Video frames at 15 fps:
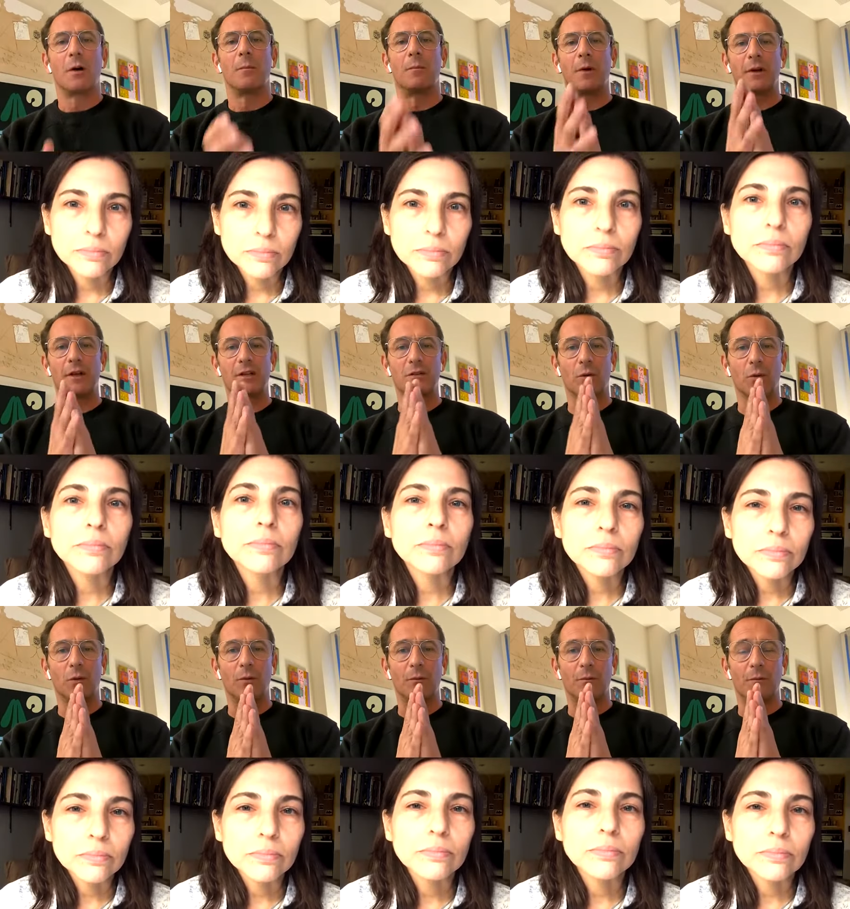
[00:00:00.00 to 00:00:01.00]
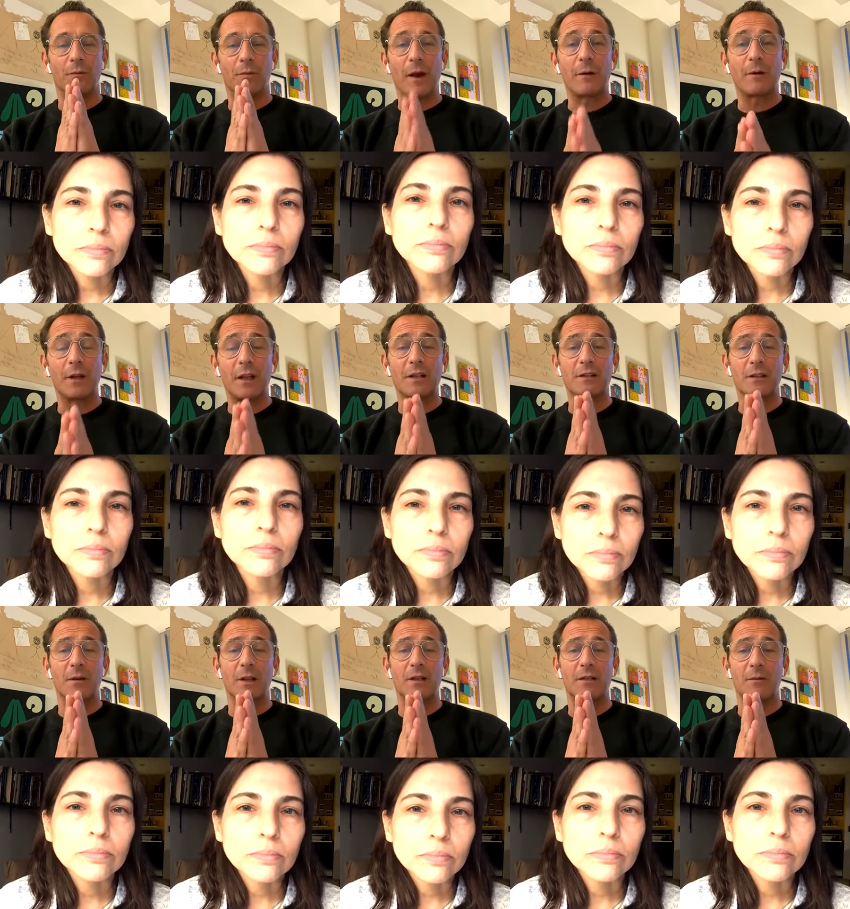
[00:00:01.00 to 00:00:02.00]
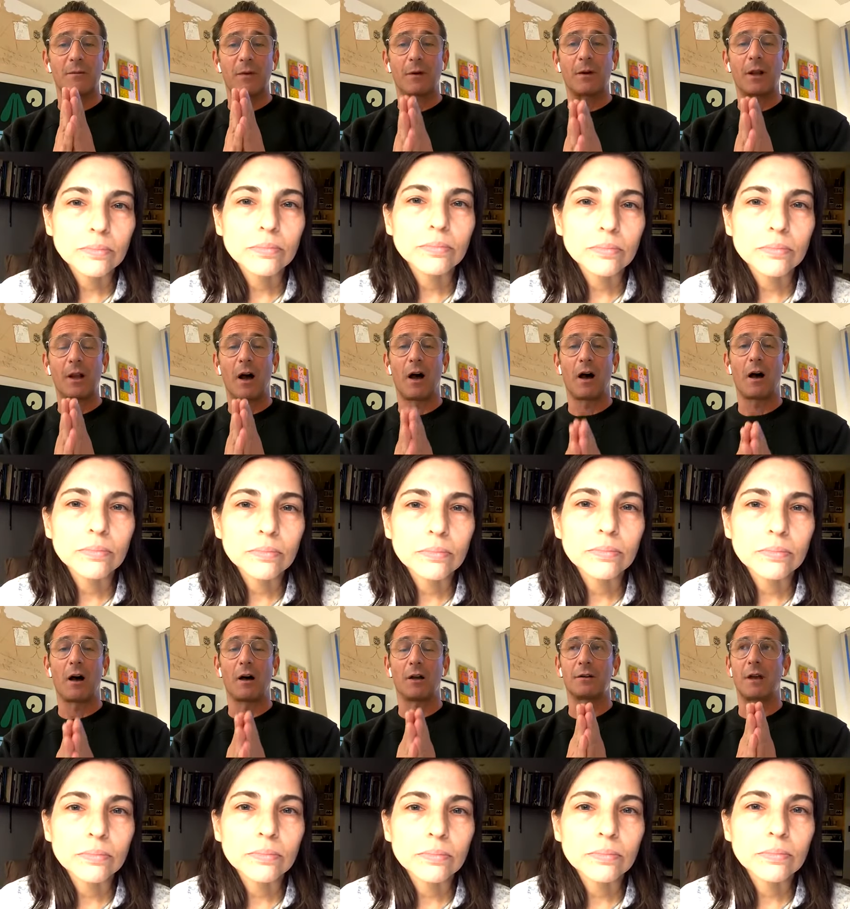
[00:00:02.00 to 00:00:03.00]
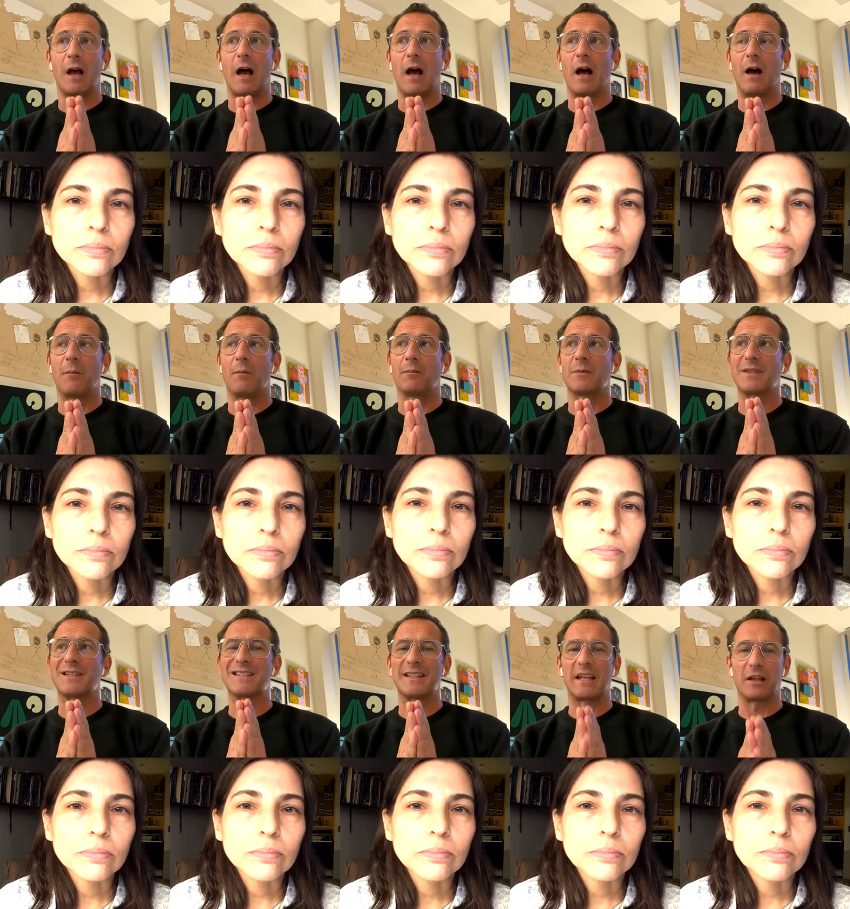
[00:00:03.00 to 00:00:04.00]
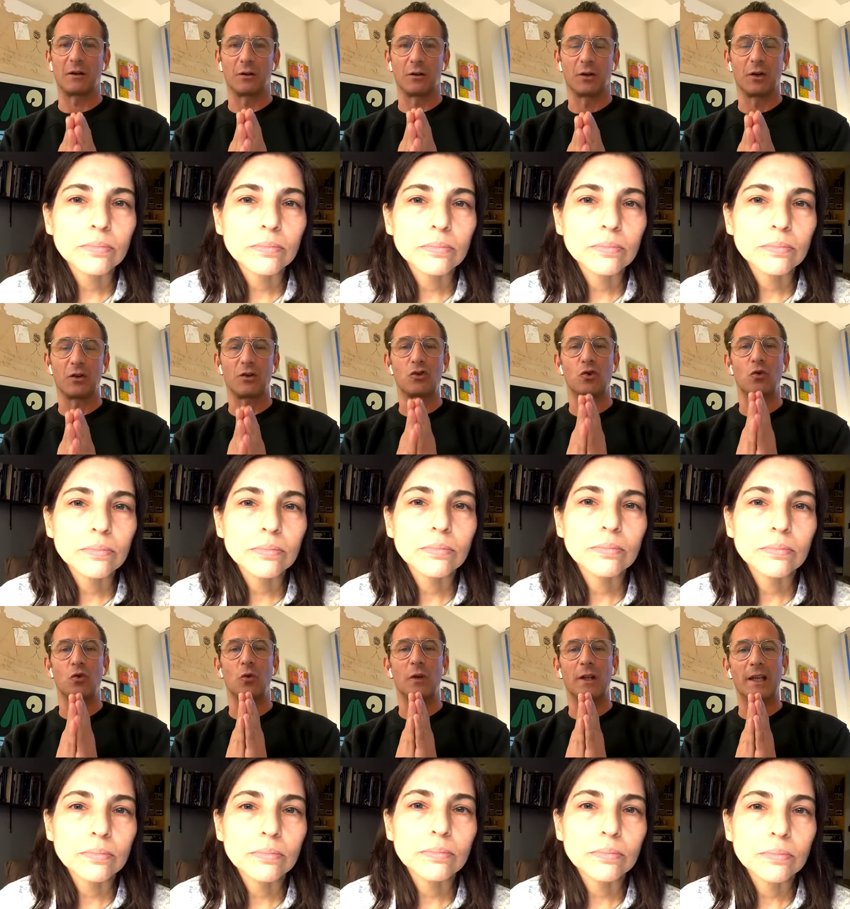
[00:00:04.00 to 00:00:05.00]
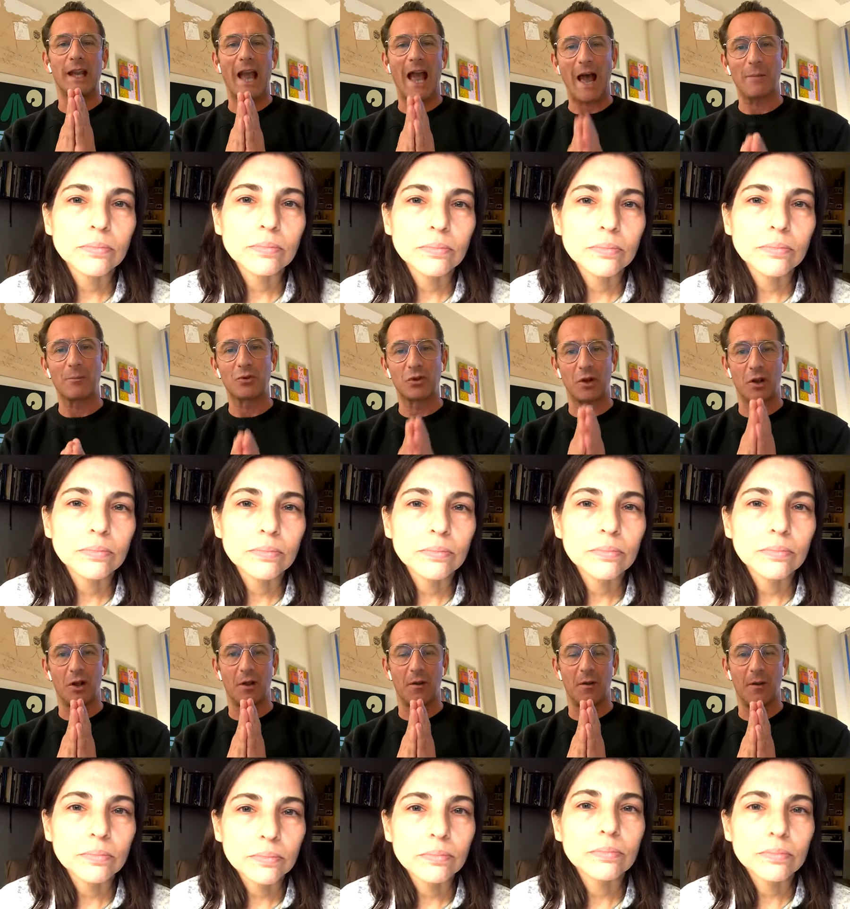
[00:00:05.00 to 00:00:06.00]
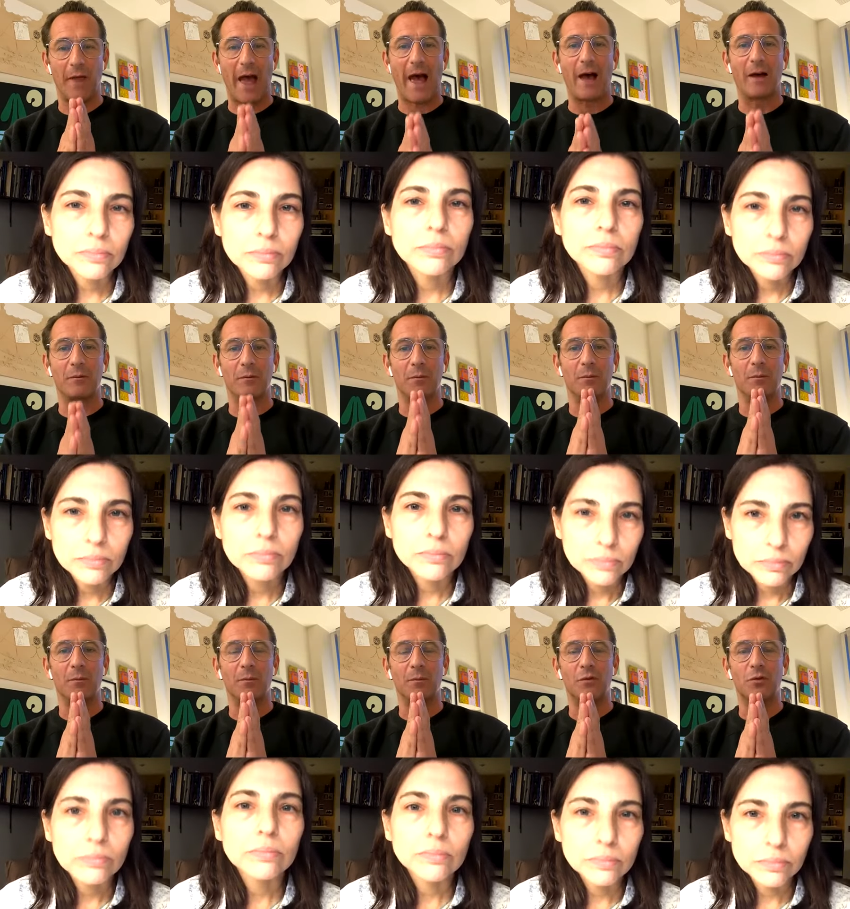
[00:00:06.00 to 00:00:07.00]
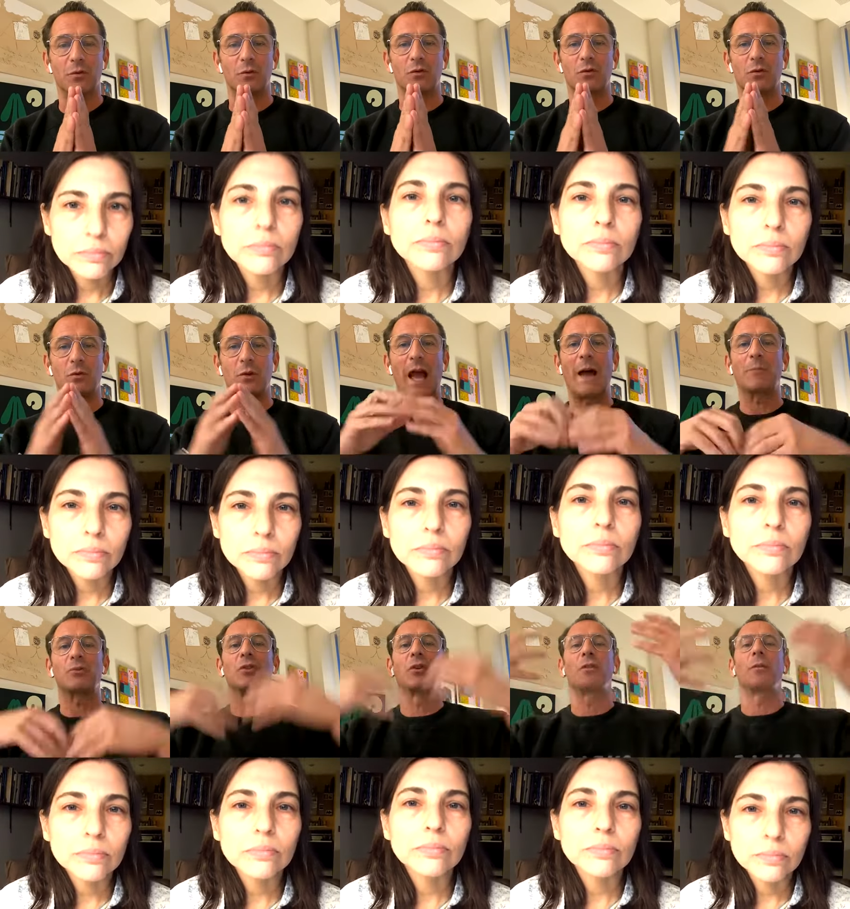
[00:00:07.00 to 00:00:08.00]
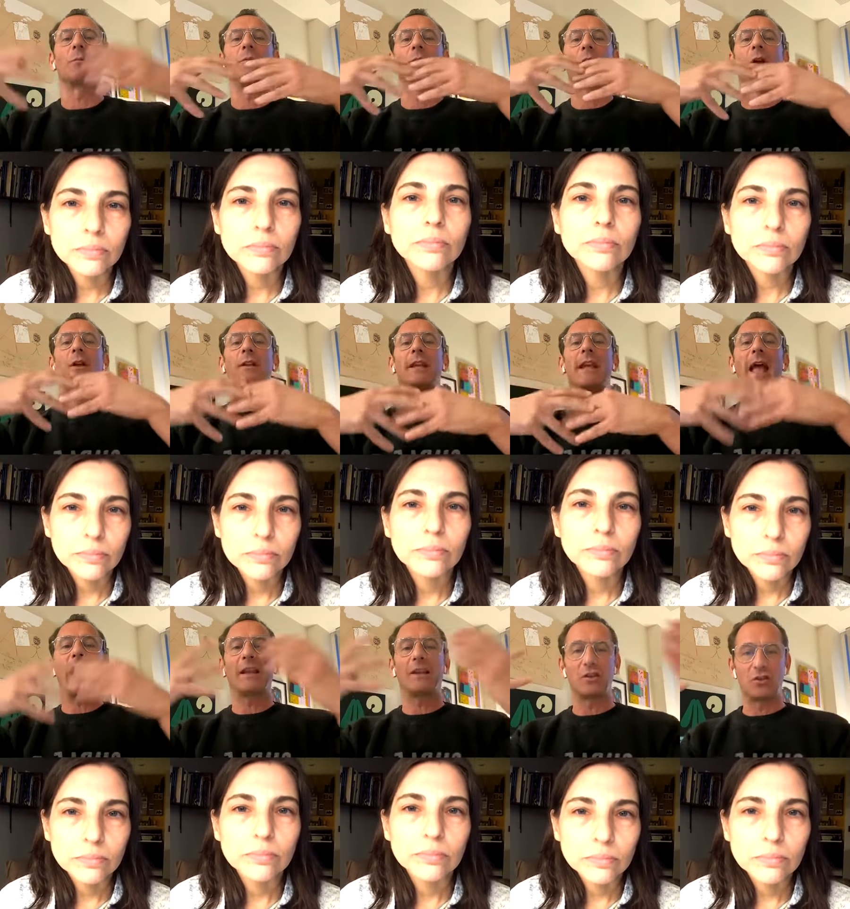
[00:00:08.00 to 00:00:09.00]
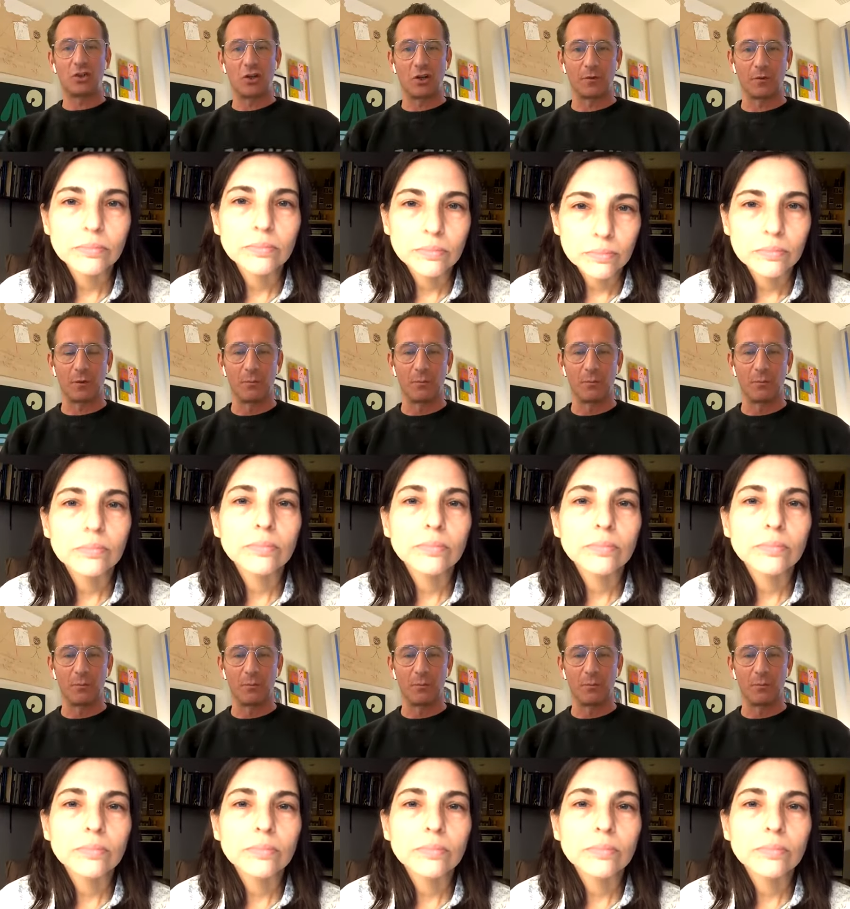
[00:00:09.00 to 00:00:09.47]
Speaker 1: but it's very it's a it's a very hard um, skill to capture that to to capture the the energy of the